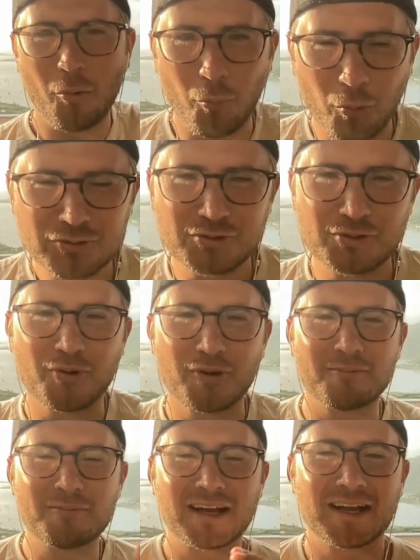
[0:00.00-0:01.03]
What's going
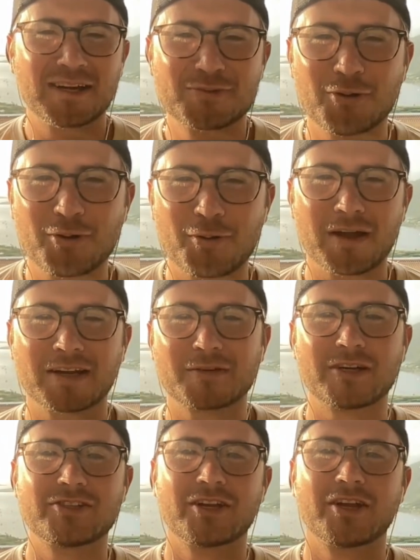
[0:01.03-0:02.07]
on my guys? Welcome back
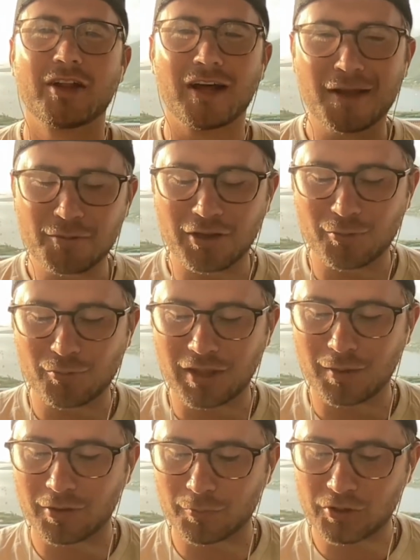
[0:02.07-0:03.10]
to my channel. I'm Garrett with
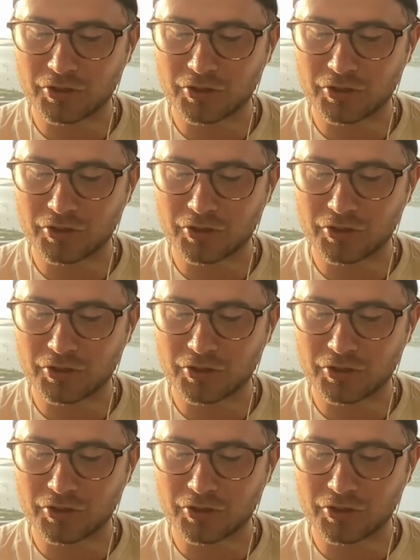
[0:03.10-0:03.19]
Game by the